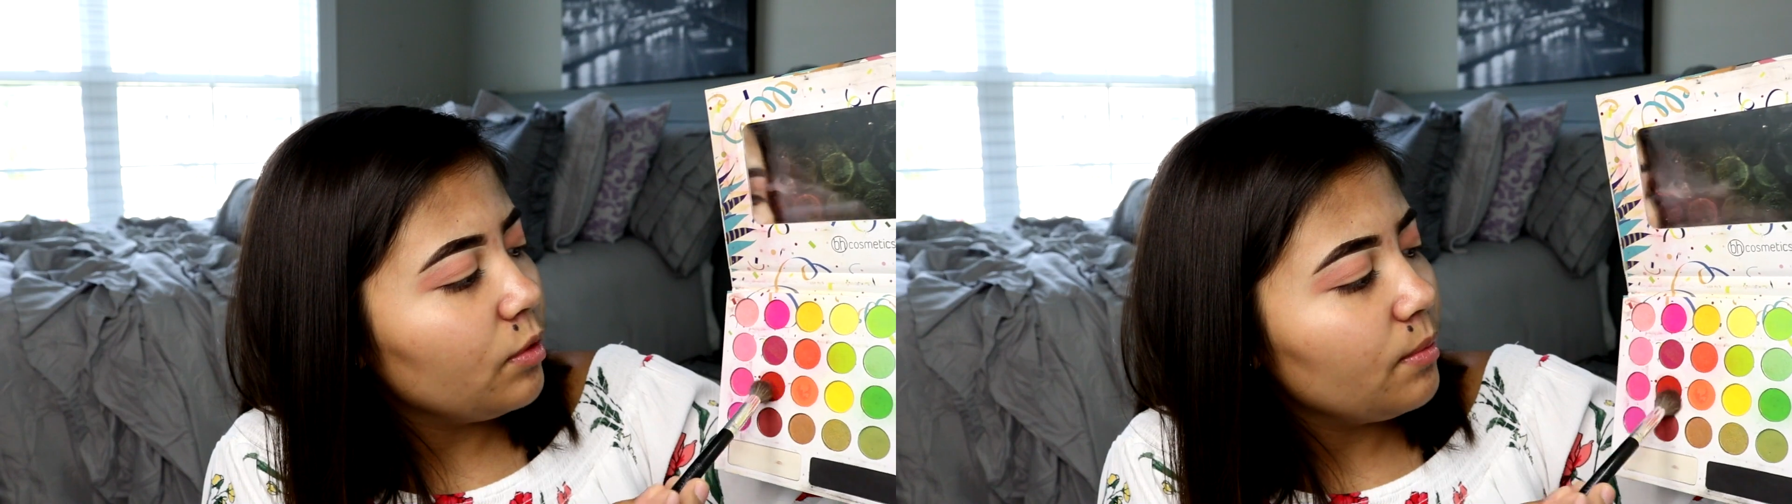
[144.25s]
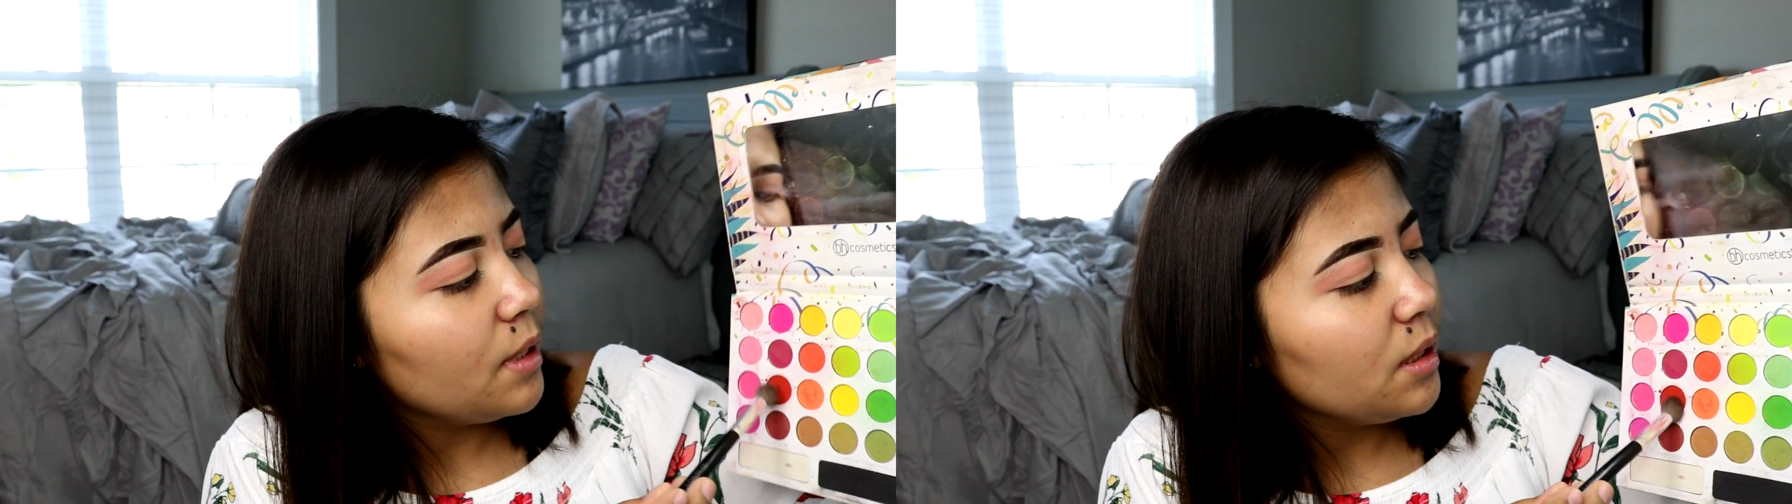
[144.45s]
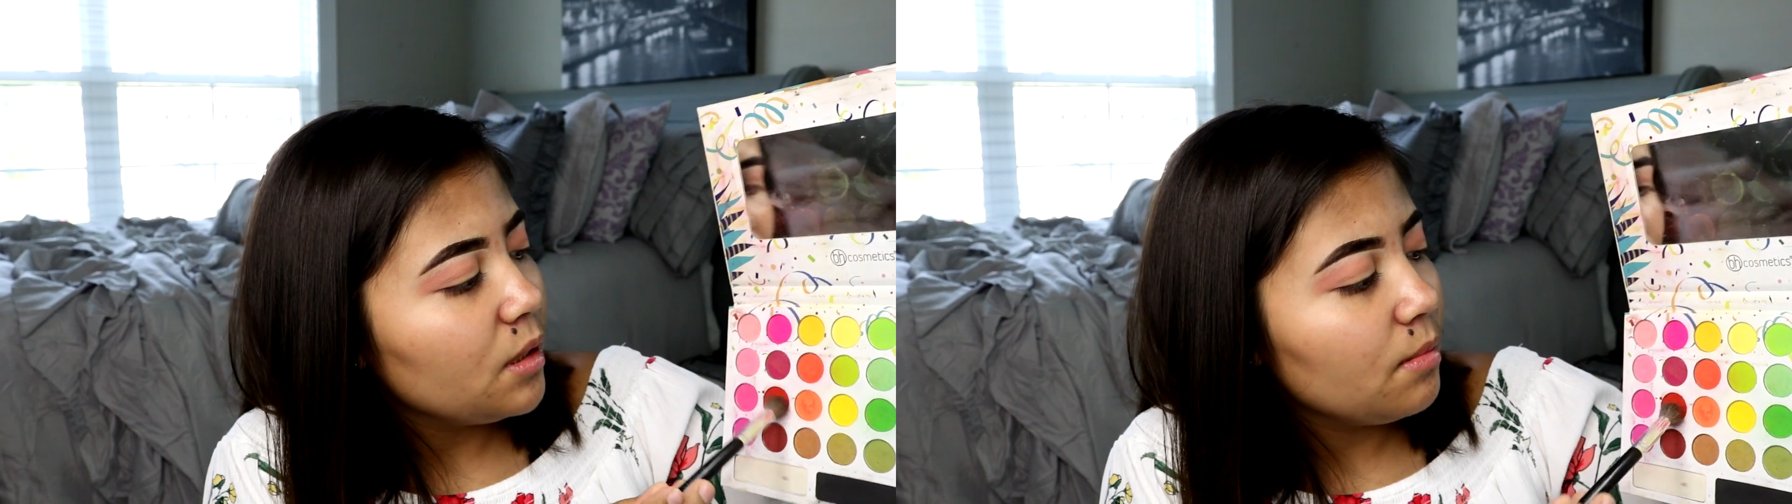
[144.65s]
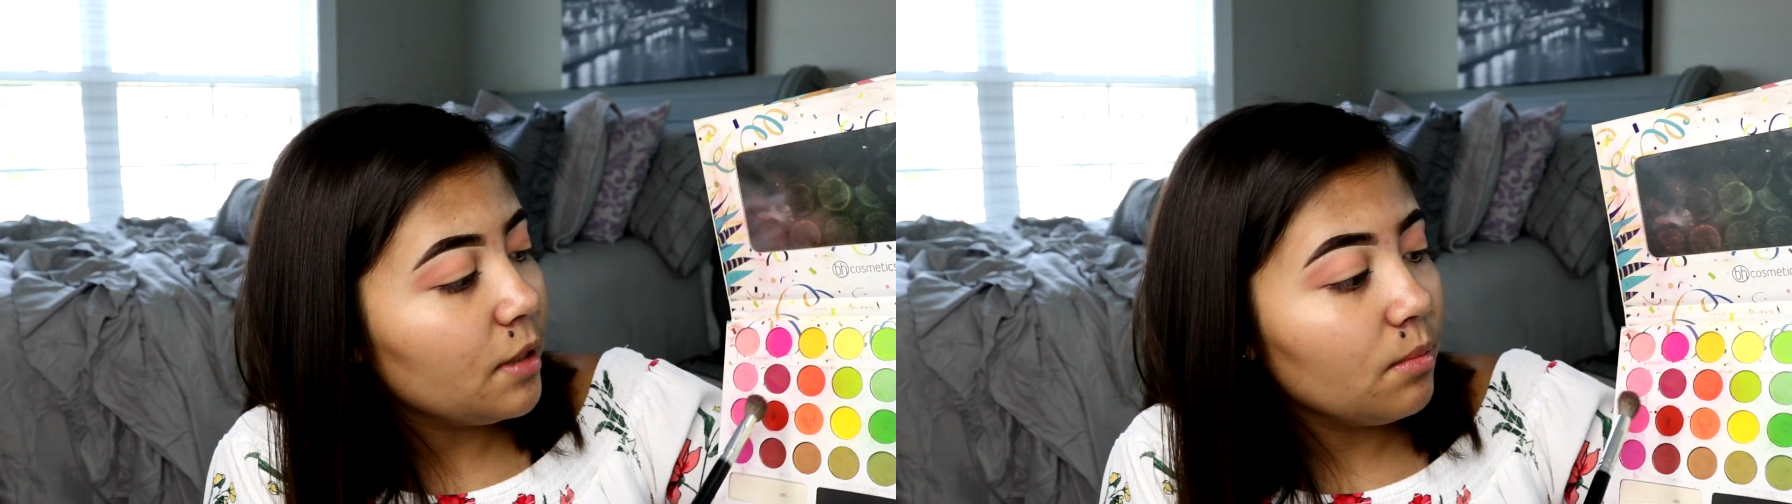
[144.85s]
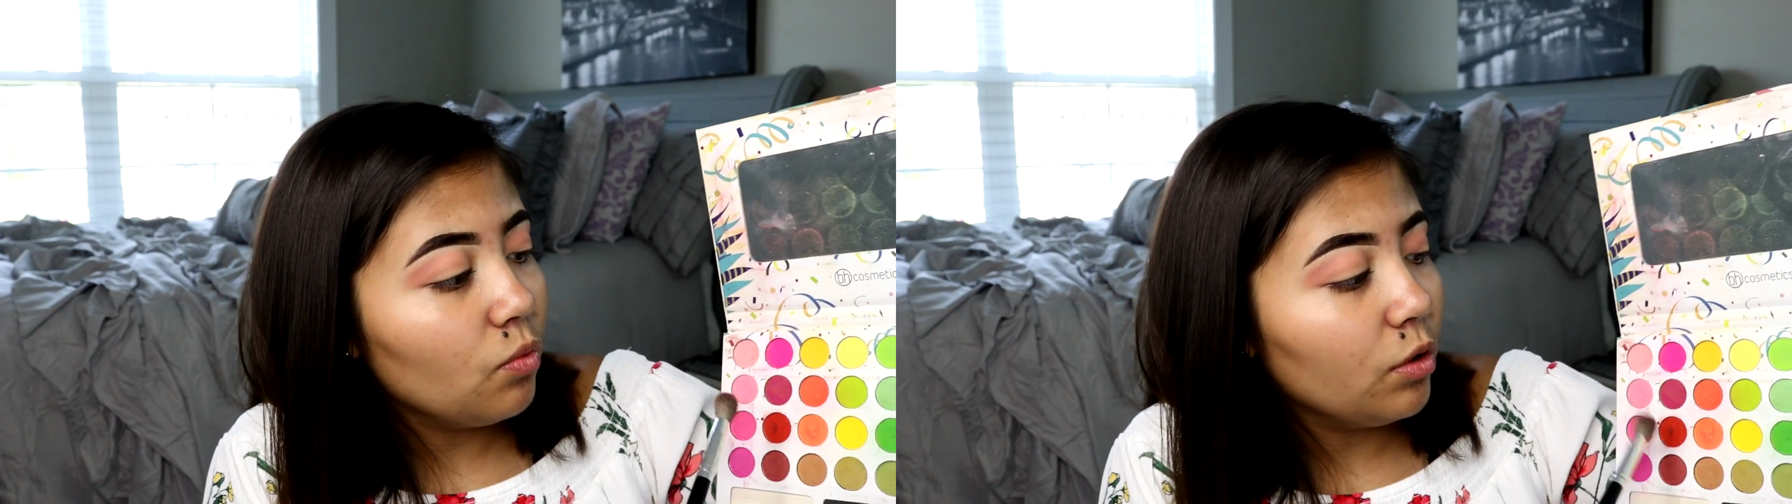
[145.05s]
we want it to
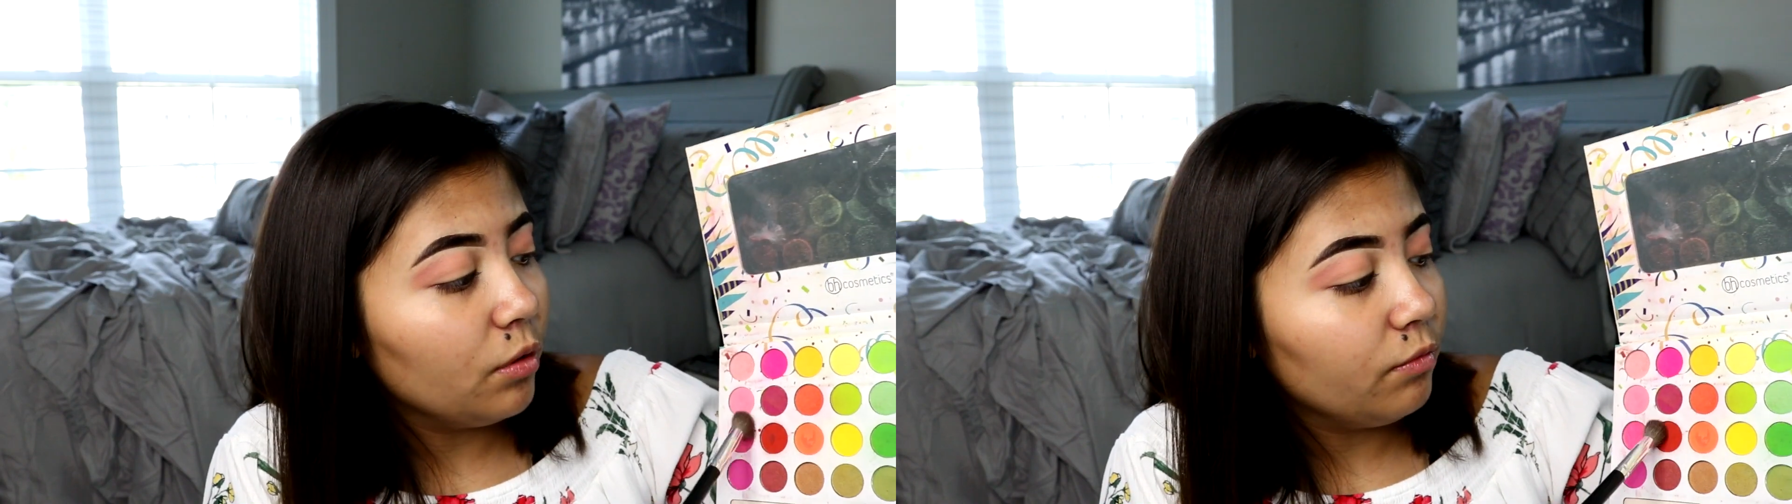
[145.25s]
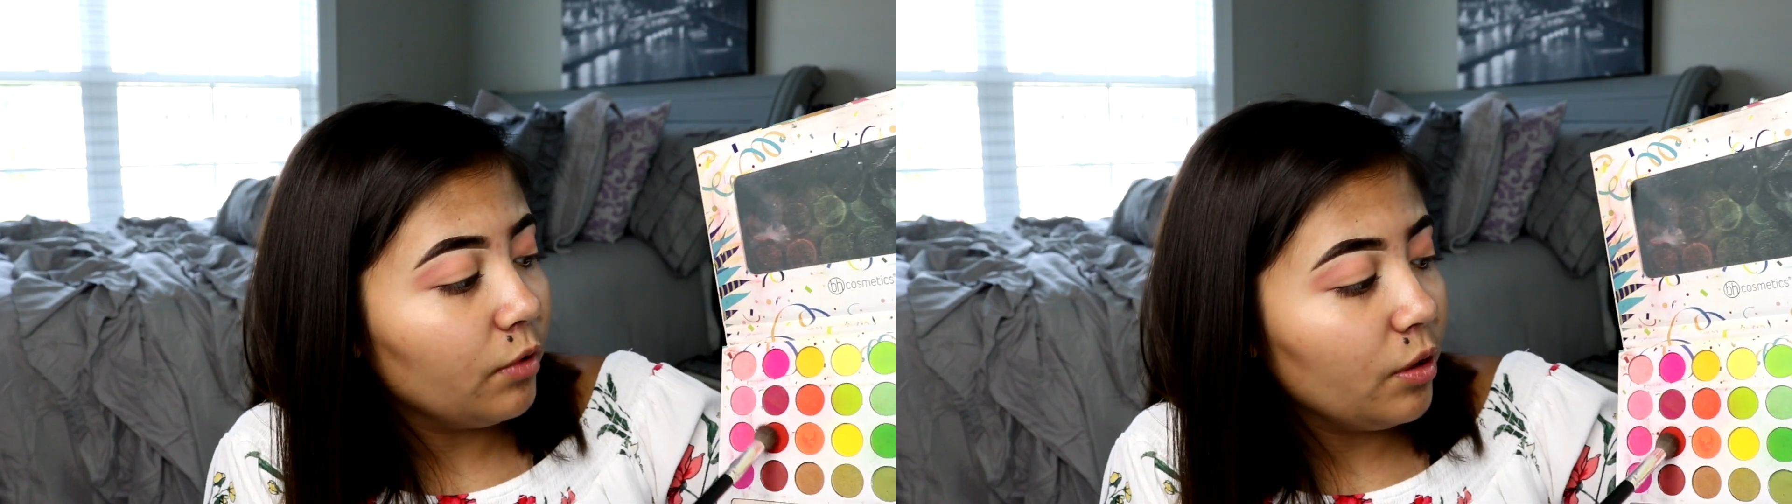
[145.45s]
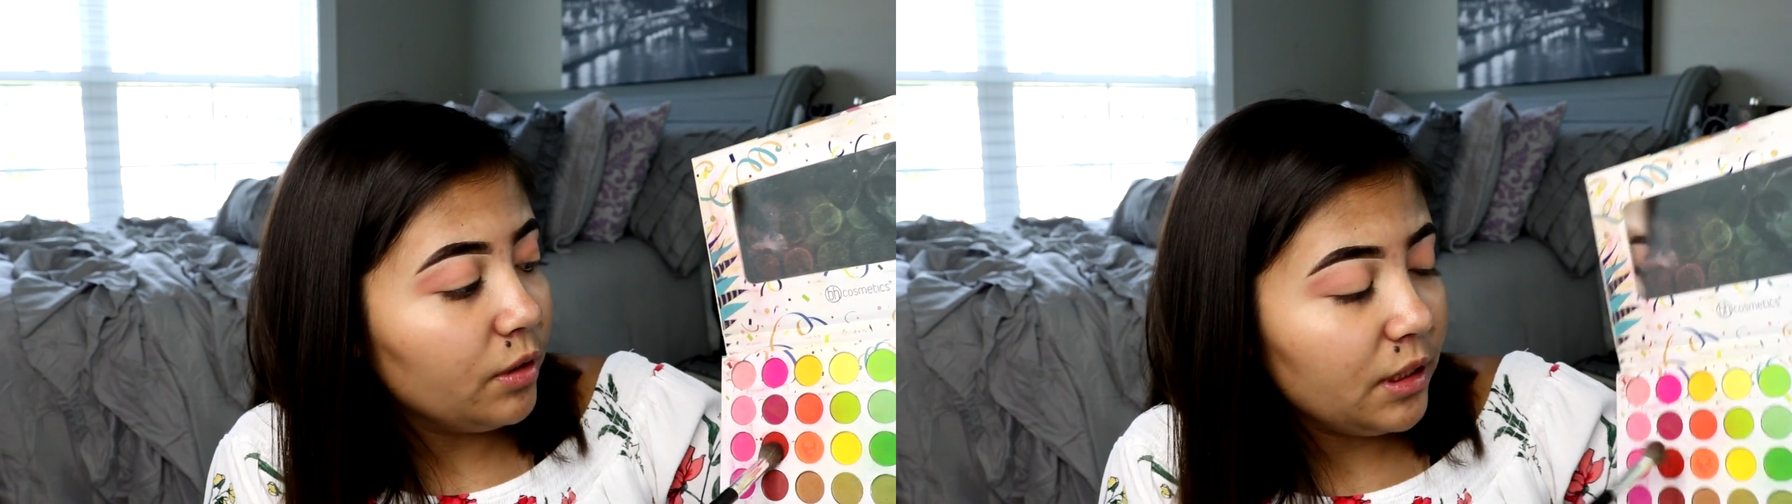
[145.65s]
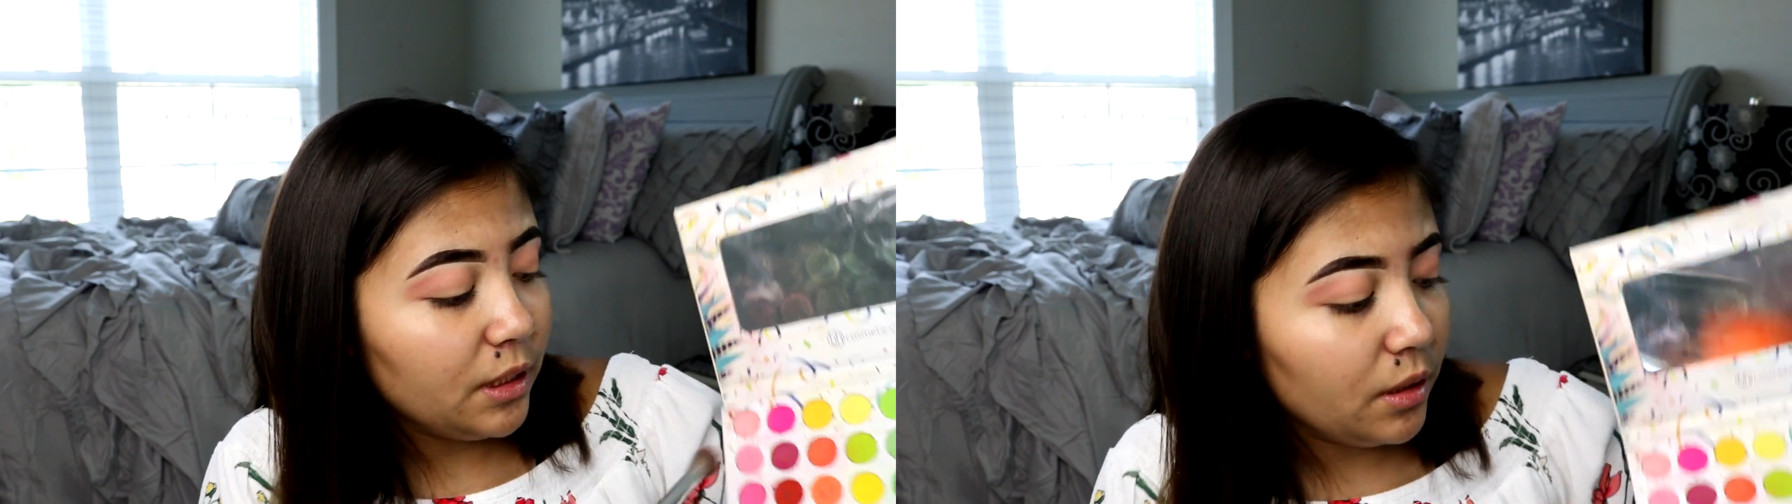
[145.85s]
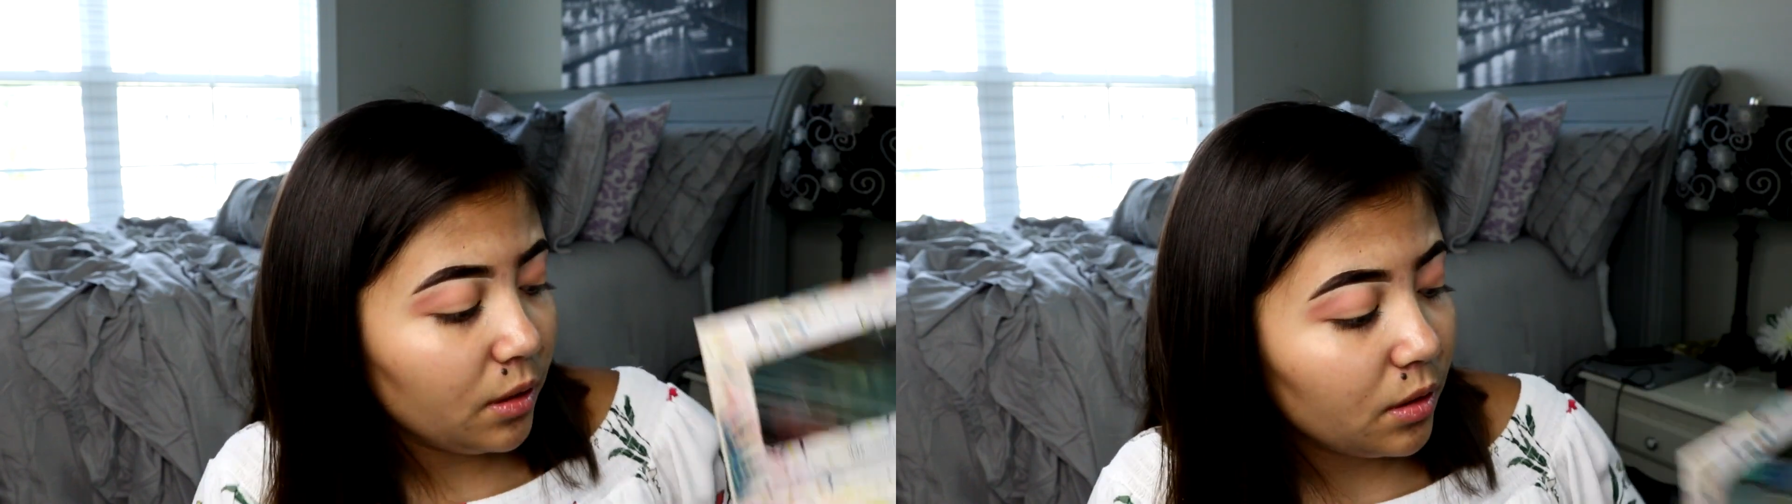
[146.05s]
be more
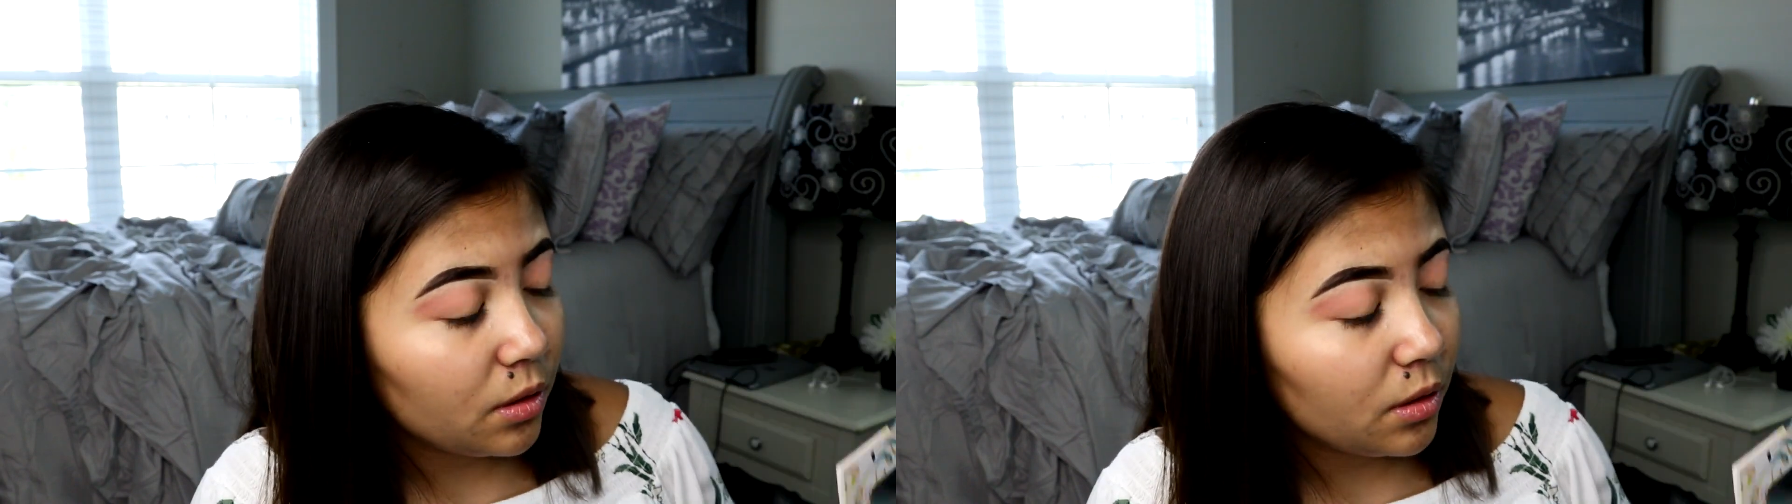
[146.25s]
rosy,